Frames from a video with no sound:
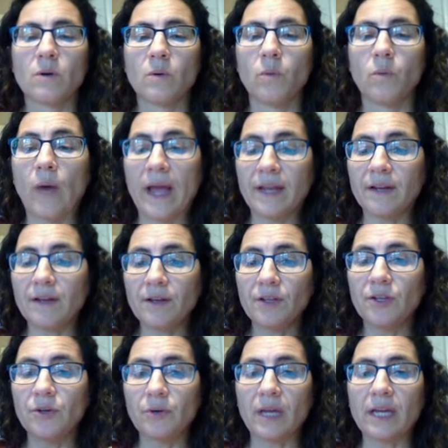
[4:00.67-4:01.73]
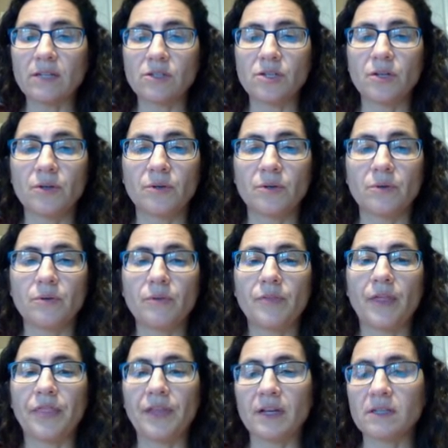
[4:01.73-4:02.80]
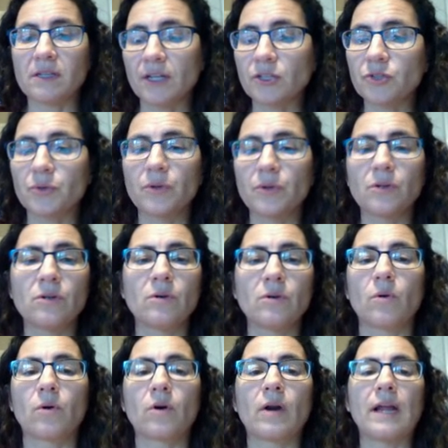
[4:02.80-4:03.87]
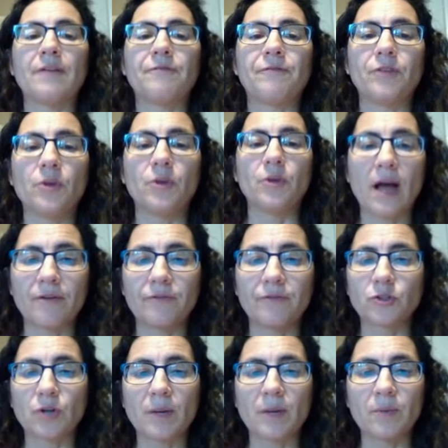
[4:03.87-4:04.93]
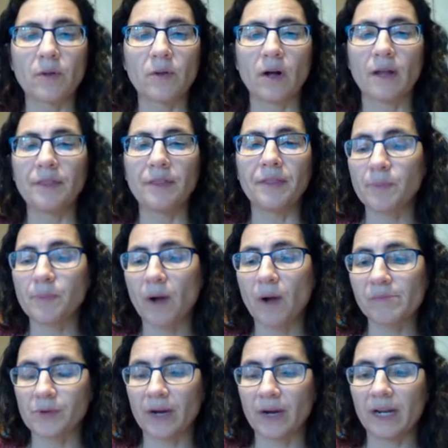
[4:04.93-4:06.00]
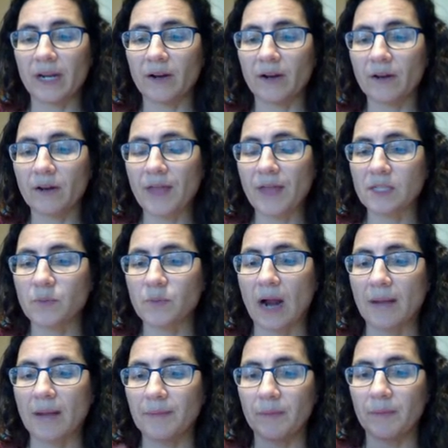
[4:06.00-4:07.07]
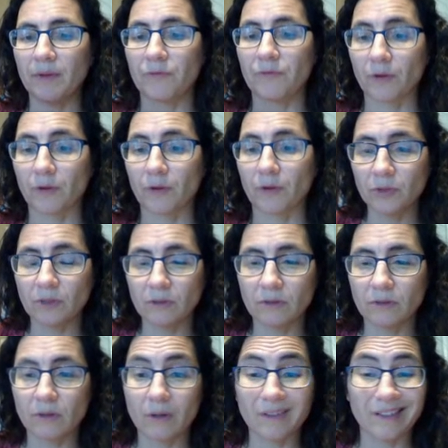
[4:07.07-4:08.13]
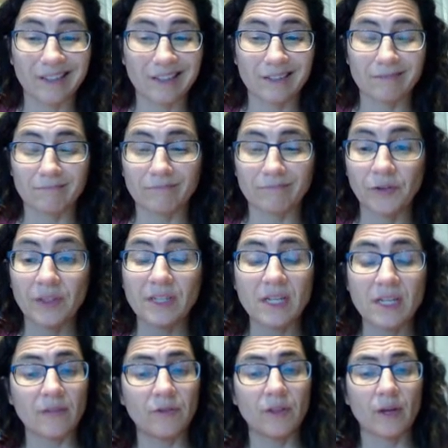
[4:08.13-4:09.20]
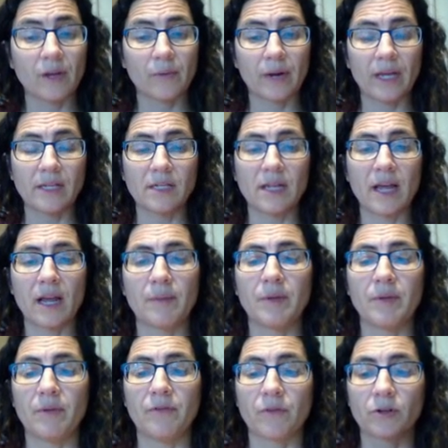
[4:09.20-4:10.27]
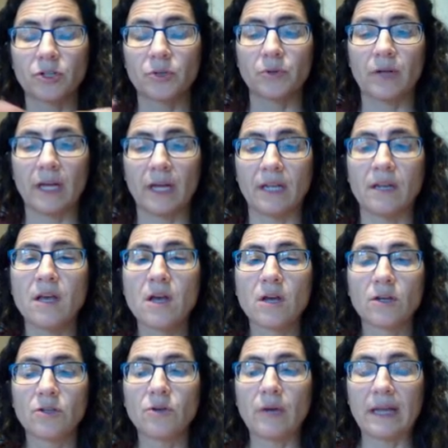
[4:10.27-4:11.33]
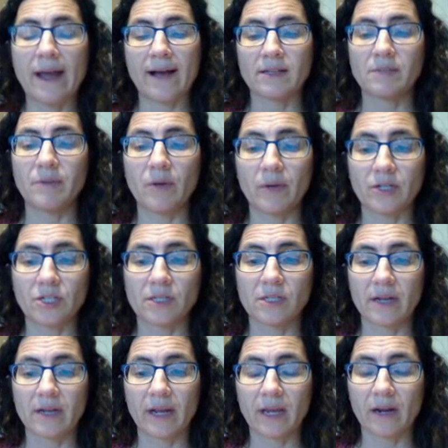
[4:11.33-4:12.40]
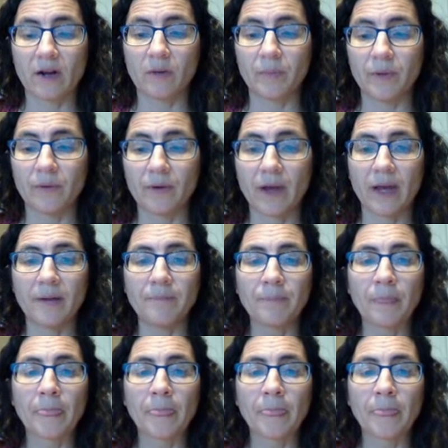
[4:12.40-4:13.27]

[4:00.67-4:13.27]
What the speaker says: When you get to the Think Central, or if you have trouble on these problems right here, that's where I'm going to be virtual. For the 10 of you that were in today, I'm going to be virtual, and you can ask me questions and I can help you, okay?